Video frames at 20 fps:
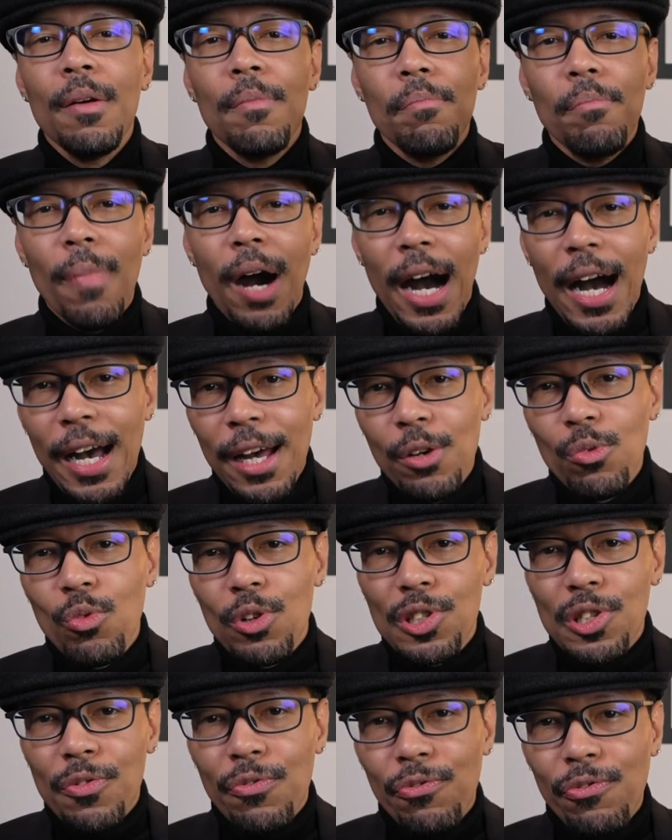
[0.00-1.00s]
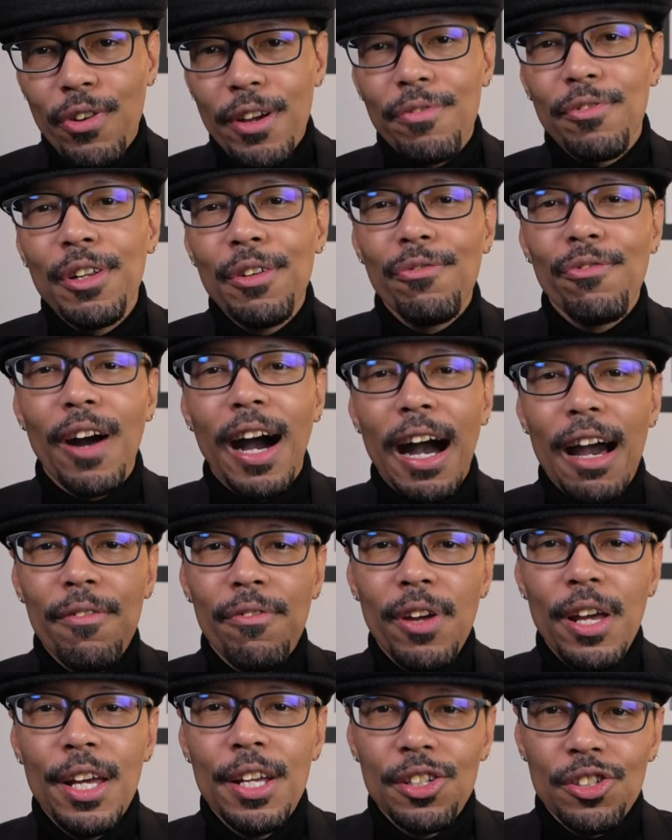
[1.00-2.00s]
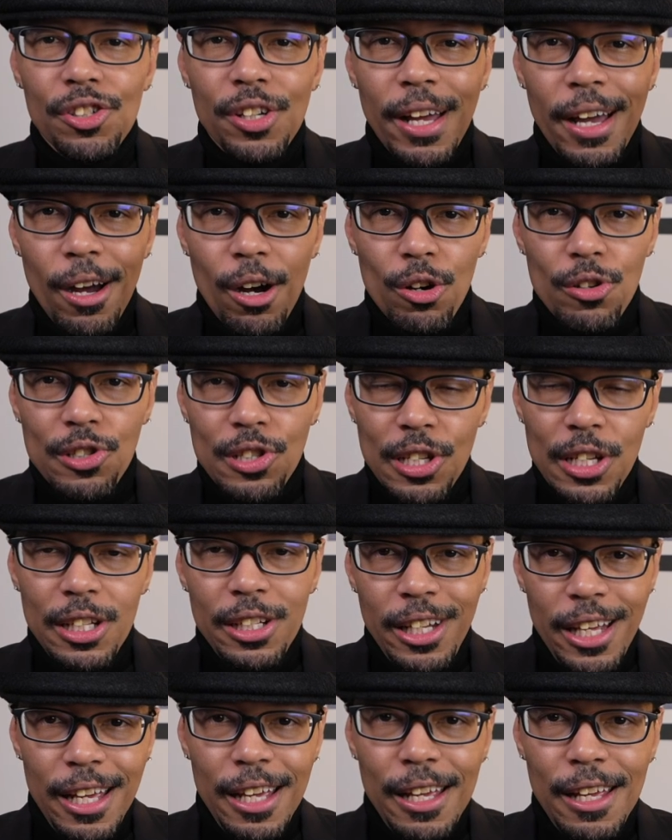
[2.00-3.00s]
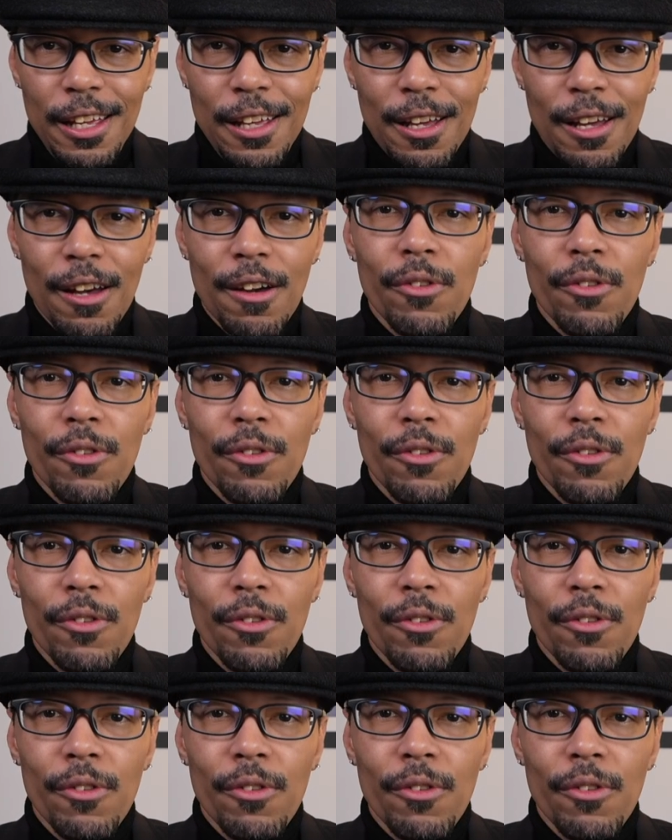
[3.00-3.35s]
Mine was a 55-inch LCD